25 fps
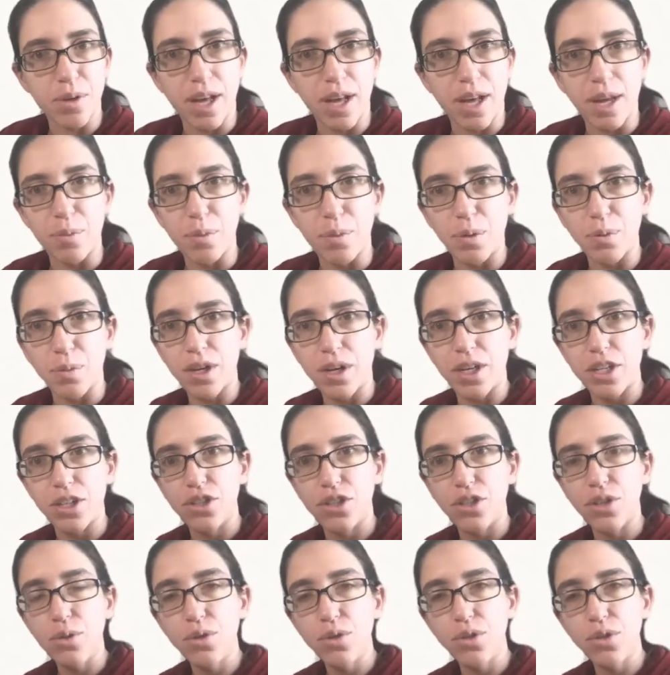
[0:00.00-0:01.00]
and we wanna
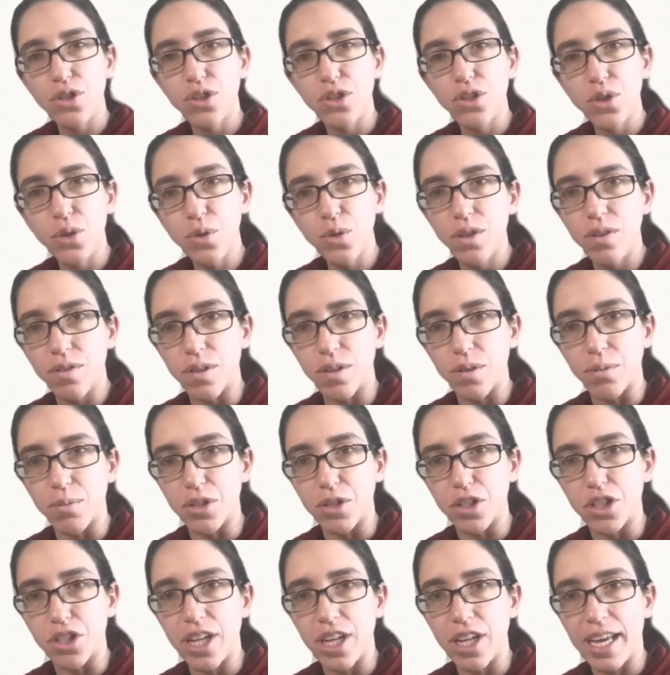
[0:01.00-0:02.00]
choose two of them to
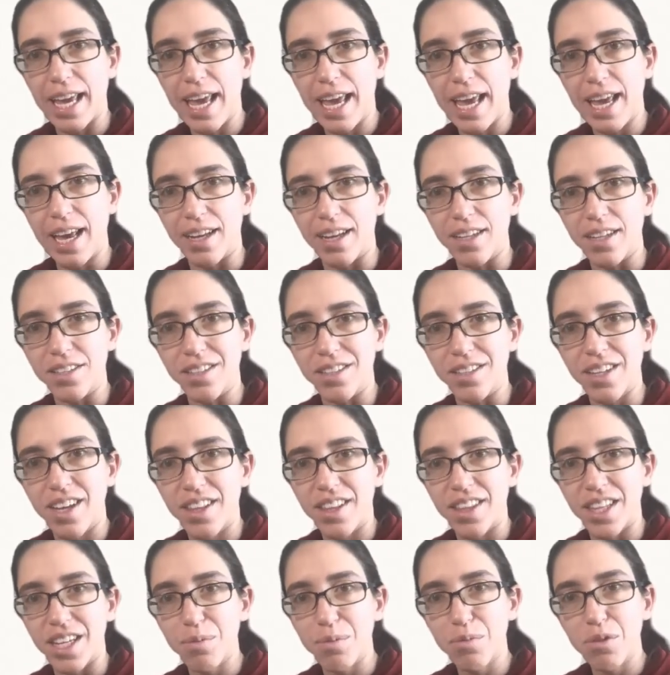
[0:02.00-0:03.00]
shake hands.
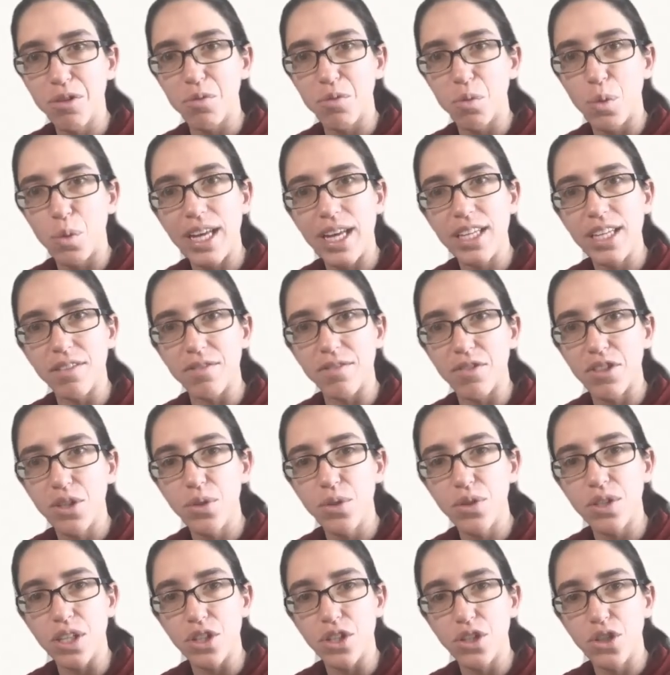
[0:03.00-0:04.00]
The number of ways of
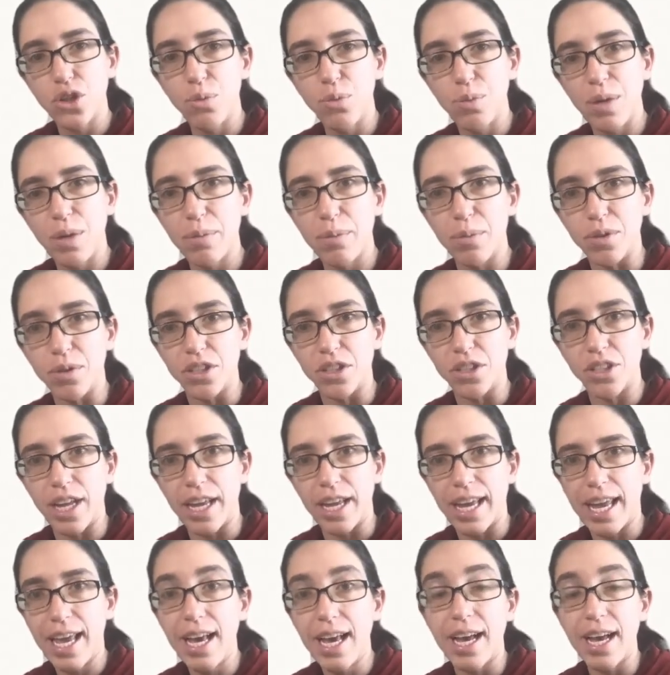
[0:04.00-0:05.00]
choosing two people to shake
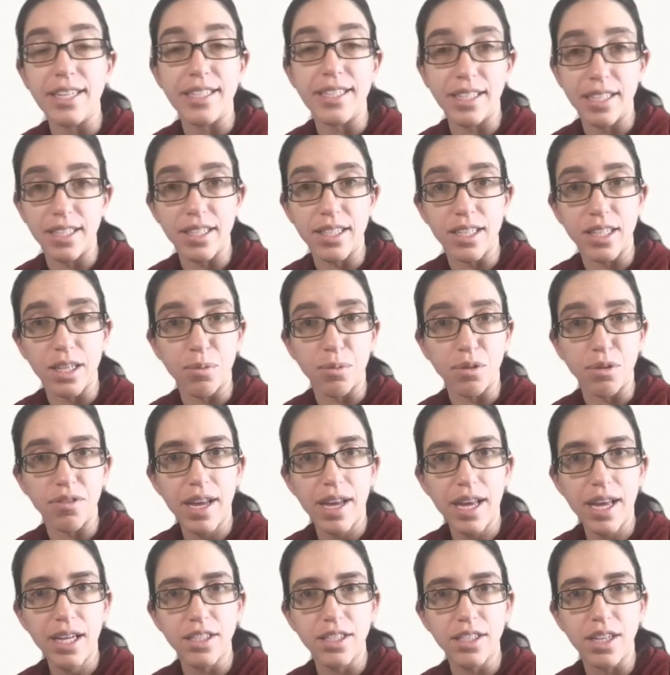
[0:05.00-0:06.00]
hands is the number of
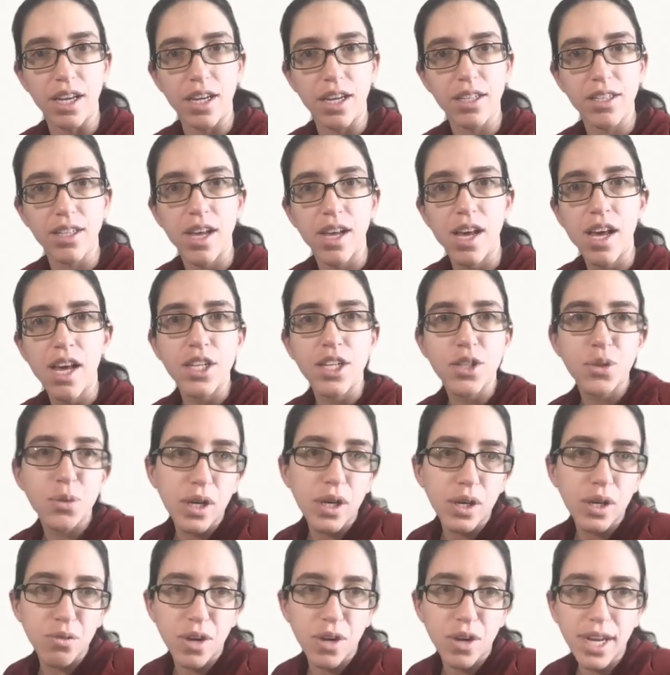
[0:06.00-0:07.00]
handshakes. So we
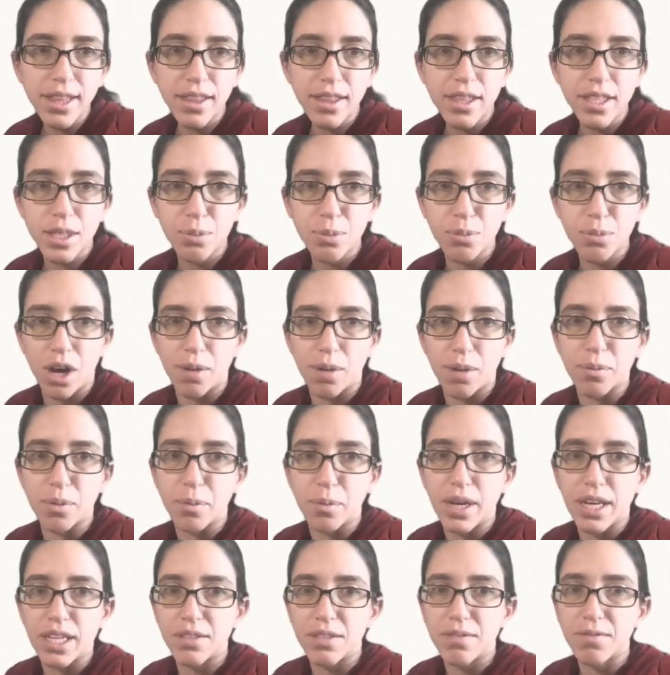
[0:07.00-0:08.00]
can write this problem
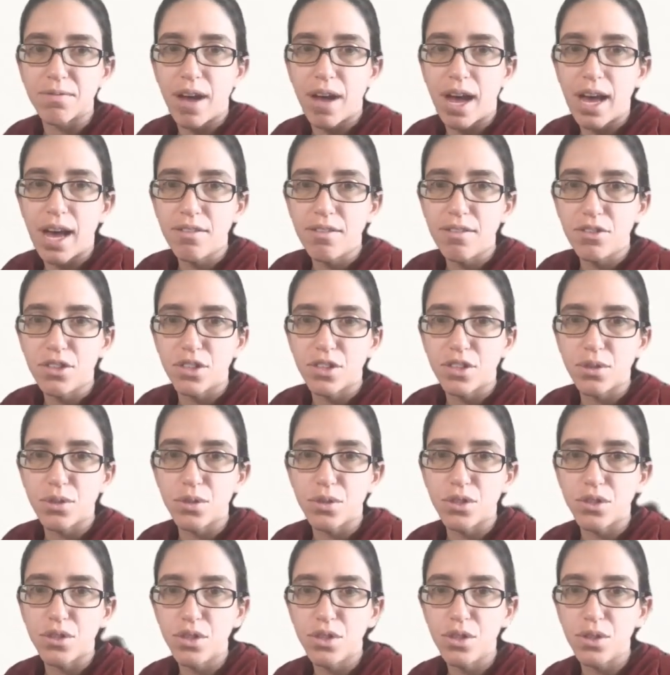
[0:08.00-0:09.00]
as five choose
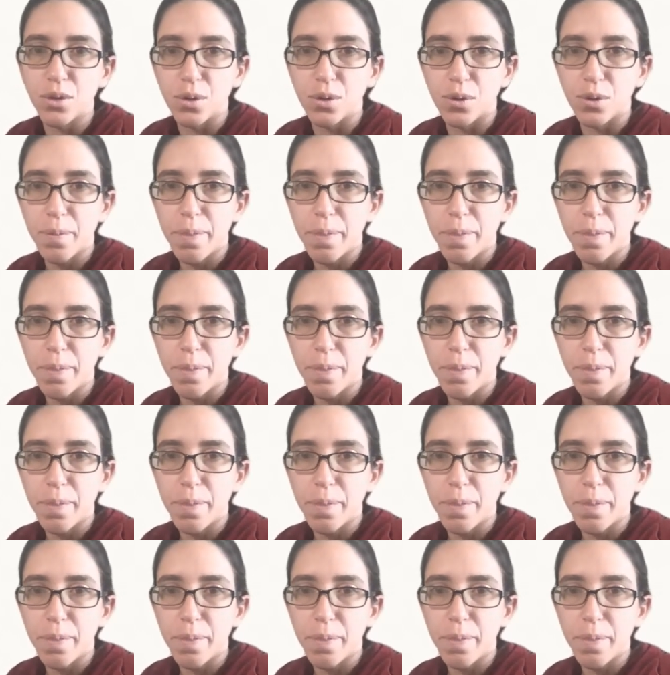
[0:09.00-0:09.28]
two.